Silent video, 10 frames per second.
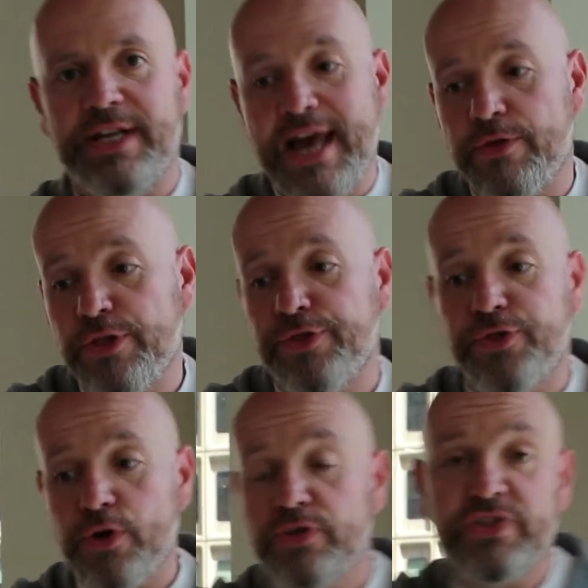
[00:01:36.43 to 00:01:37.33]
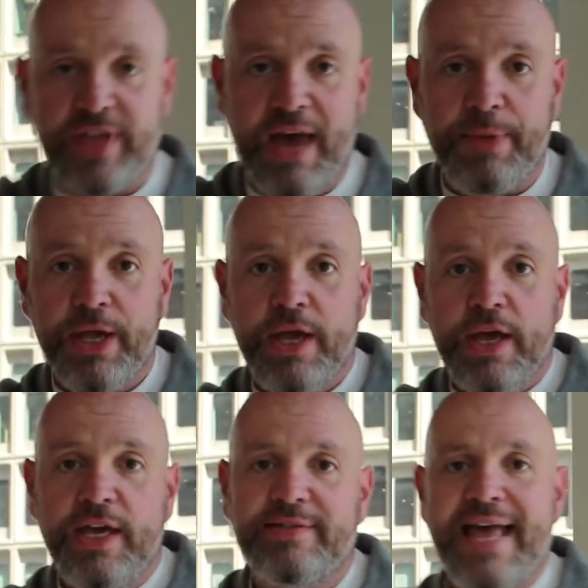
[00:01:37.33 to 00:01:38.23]
Now, the third step
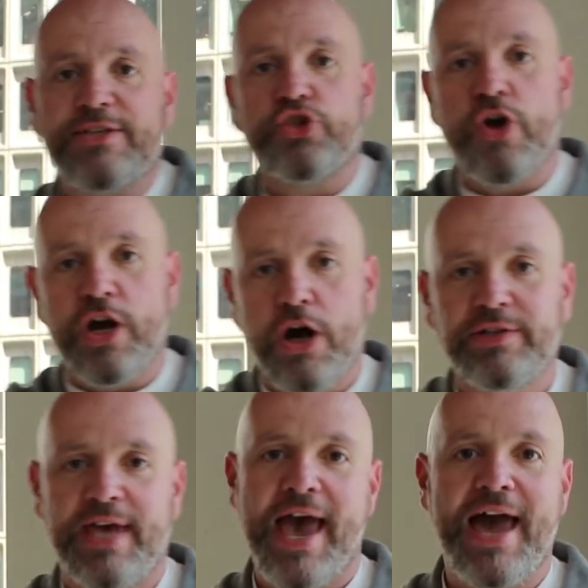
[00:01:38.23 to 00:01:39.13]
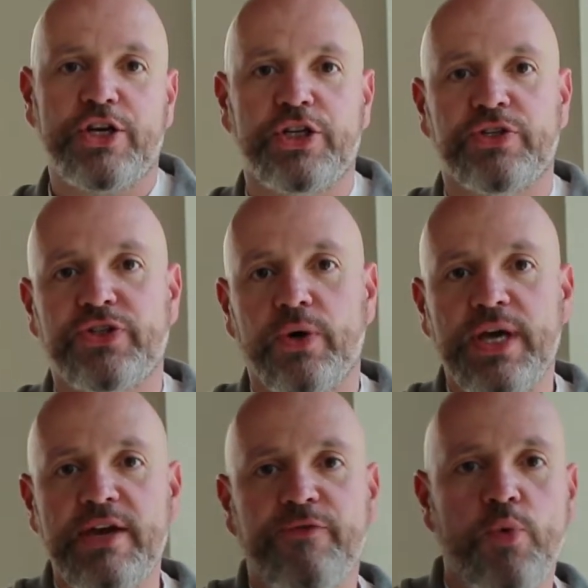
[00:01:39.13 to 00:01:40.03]
is that strong call to action. So
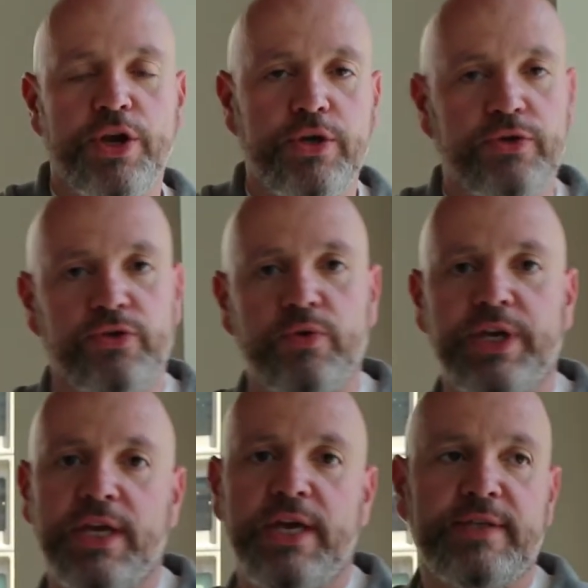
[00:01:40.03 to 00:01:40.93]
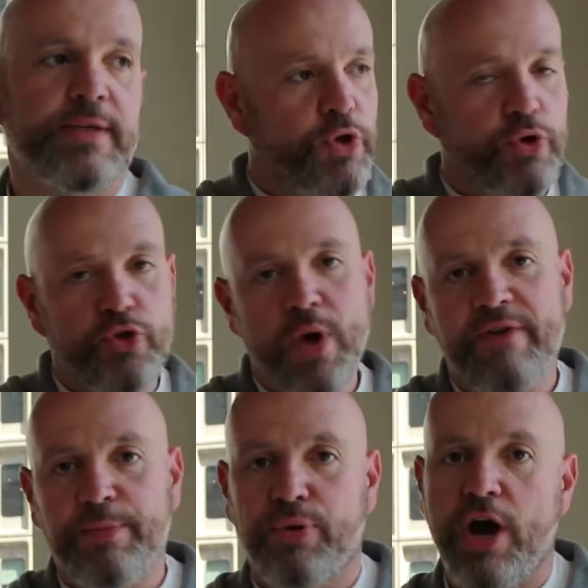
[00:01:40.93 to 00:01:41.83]
if what you're doing is, you have
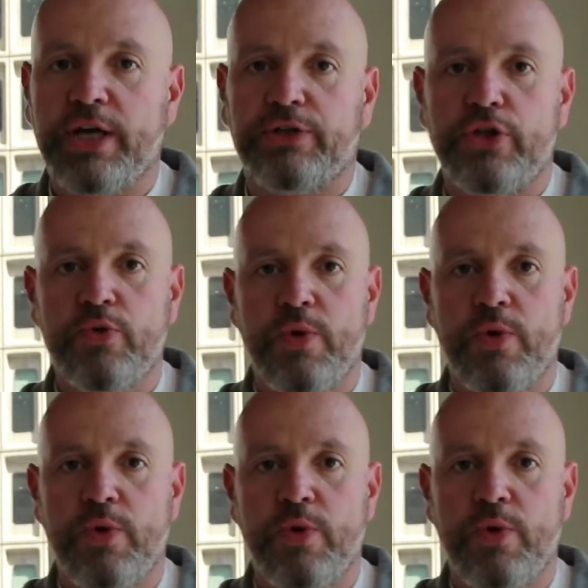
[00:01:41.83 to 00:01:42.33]
a product that you